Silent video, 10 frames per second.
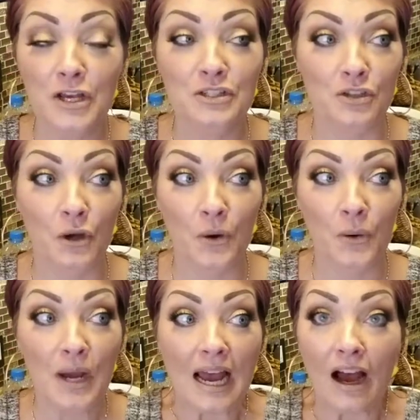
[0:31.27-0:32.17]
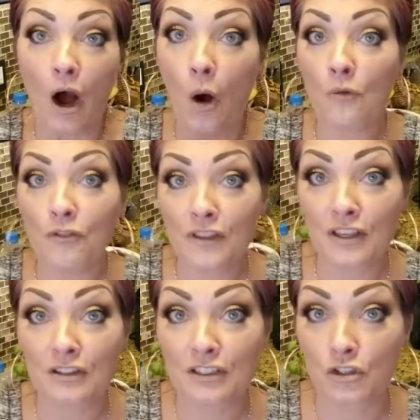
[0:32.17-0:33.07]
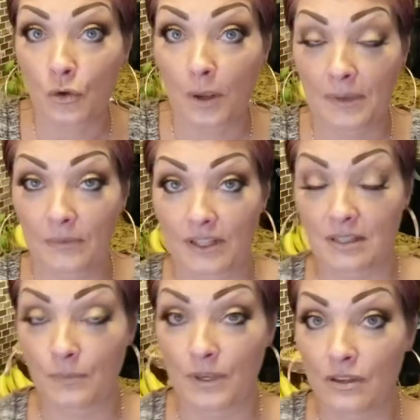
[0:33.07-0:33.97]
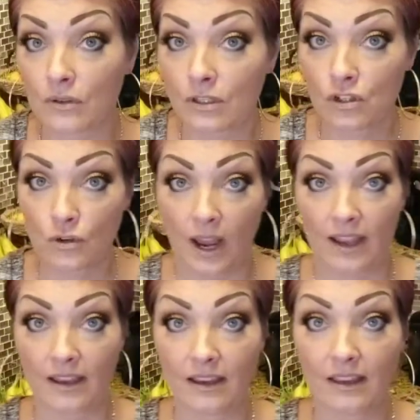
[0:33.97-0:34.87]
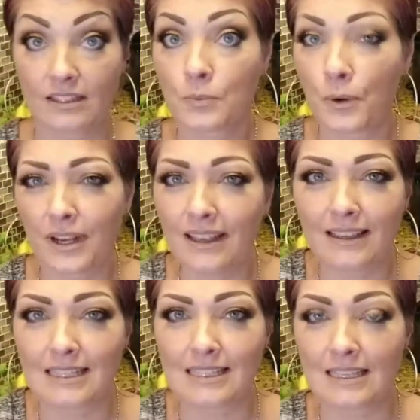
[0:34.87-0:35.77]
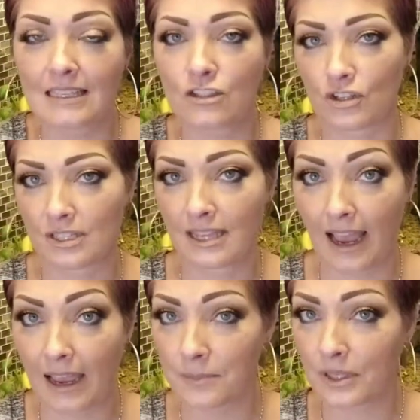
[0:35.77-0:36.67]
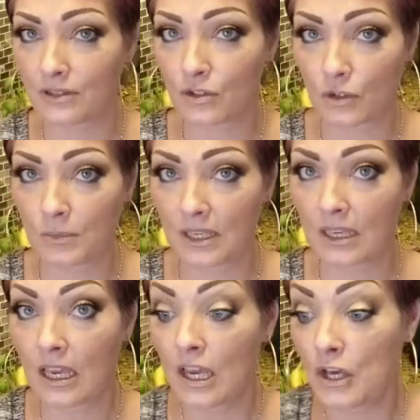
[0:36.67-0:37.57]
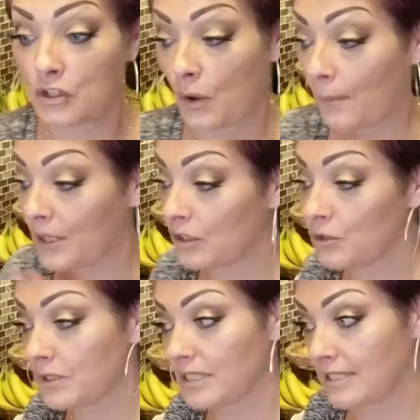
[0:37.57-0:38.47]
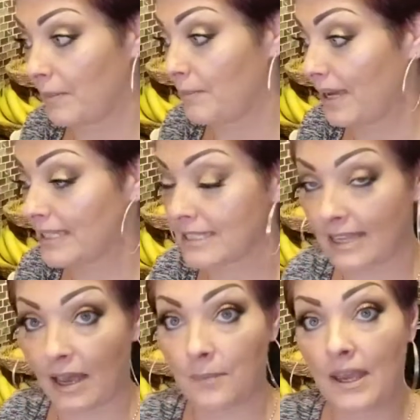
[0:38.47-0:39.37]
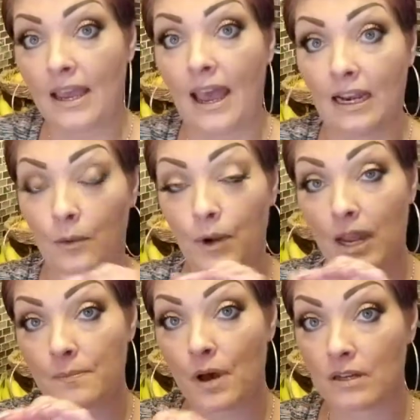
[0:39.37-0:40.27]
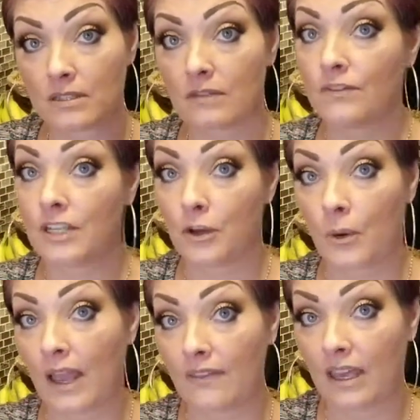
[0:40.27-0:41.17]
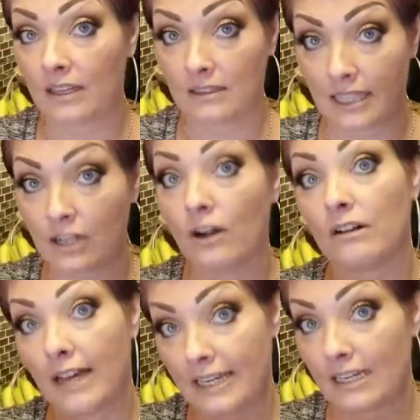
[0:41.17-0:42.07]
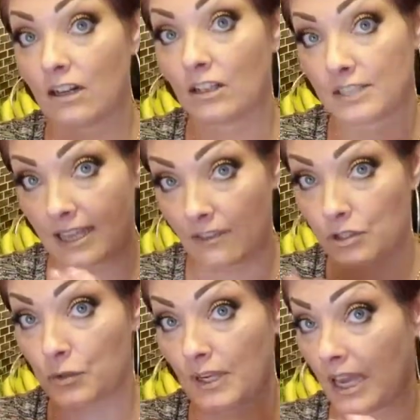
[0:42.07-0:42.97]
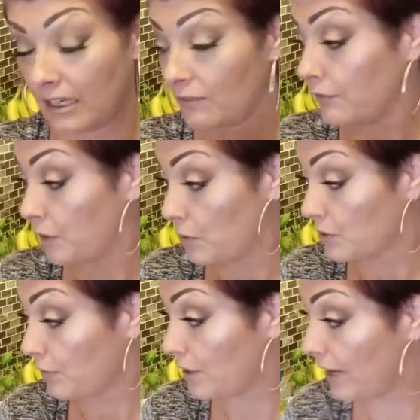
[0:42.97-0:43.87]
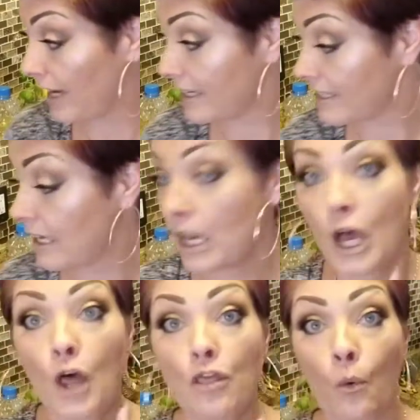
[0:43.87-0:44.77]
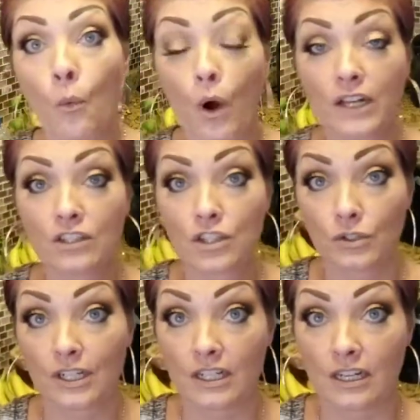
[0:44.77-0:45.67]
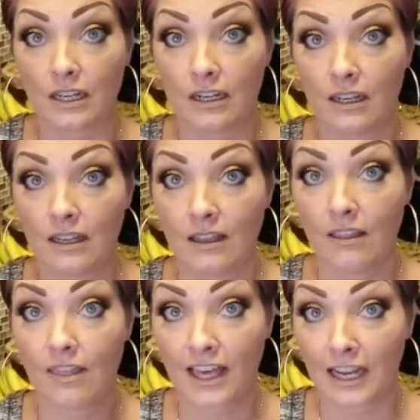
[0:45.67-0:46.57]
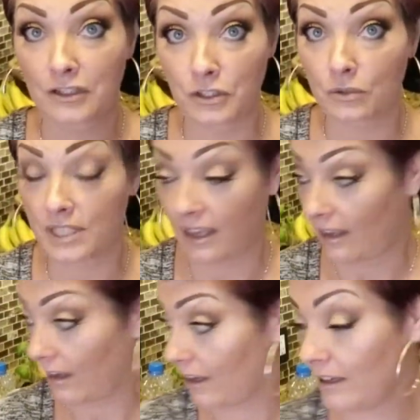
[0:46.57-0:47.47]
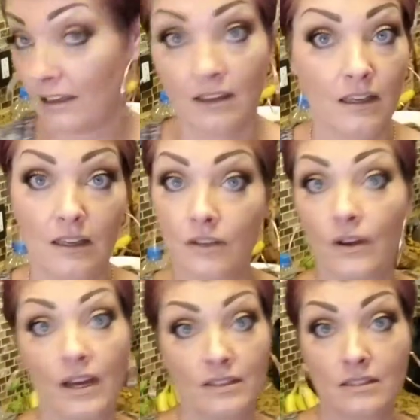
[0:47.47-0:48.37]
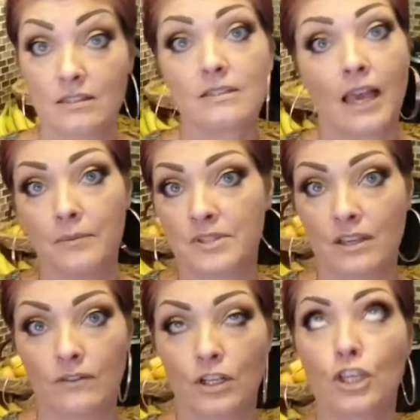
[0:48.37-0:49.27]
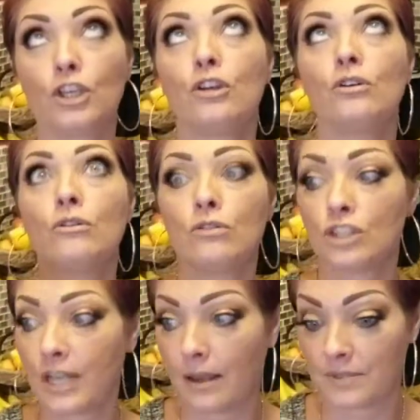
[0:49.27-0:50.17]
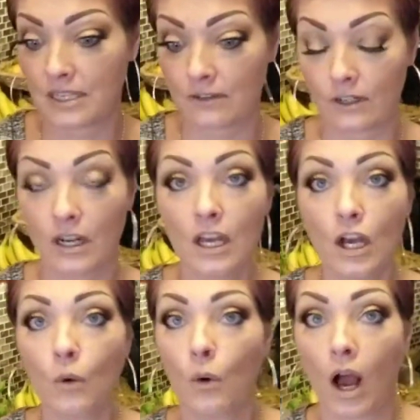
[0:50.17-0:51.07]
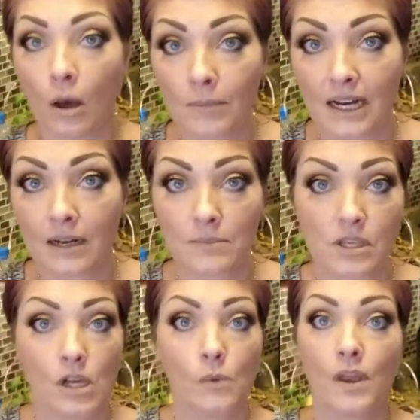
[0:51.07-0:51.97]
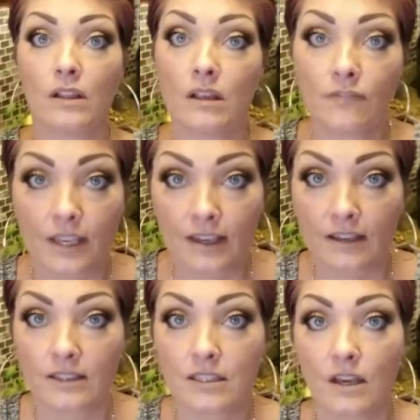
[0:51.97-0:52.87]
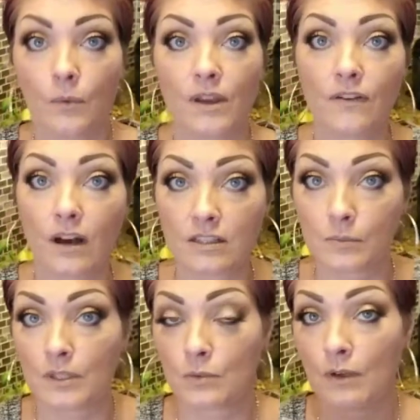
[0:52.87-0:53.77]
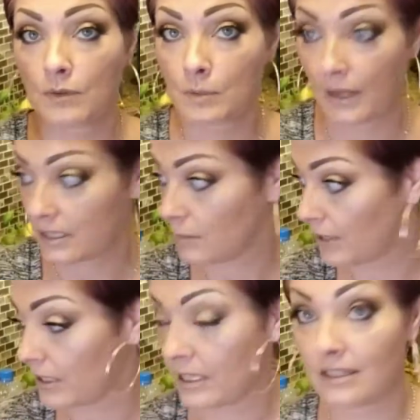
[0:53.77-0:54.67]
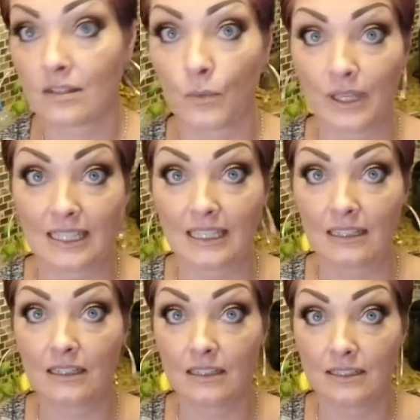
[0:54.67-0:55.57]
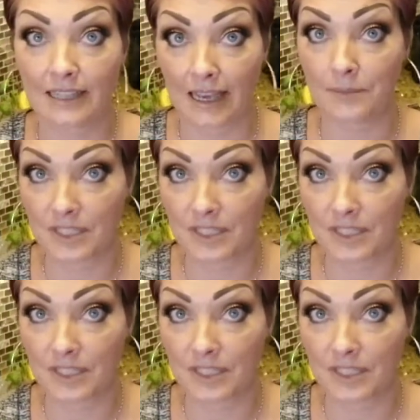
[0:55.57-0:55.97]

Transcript: So hopefully you'll enjoy my recipe. You can try it. It's pretty easy. It's just time consuming. So I'm gonna do it step by step, and I'll probably pause the video and then later I'll edit it all together so it kind of flows for you guys. The one shortcut that I do take, you guys, time saver, huge time saver. We're all moms, we all have kids, we have husbands, we have responsibilities, we need time